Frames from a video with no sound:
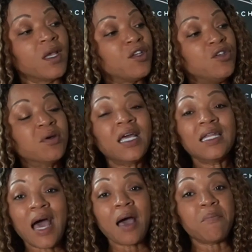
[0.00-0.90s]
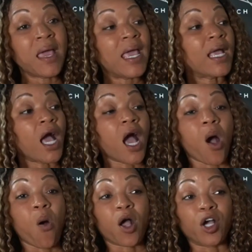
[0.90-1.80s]
You cannot make
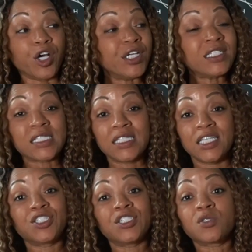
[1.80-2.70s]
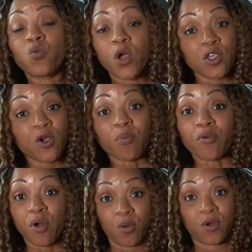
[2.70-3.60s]
good decisions when you're
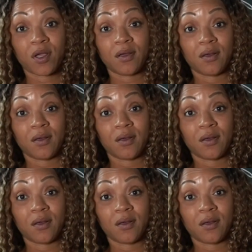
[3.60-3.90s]
broke.